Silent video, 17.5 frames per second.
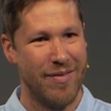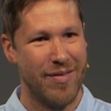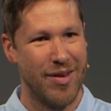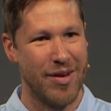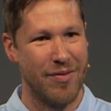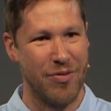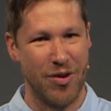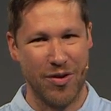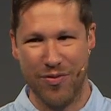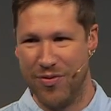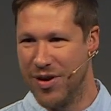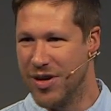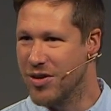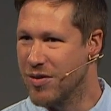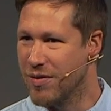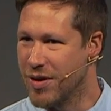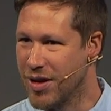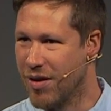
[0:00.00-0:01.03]
of their
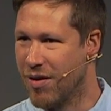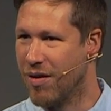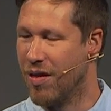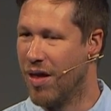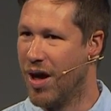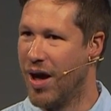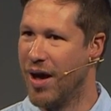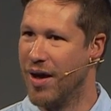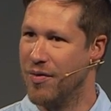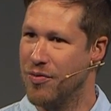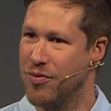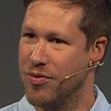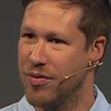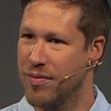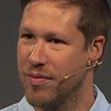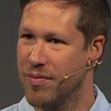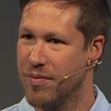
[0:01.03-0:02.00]
victory in our lives.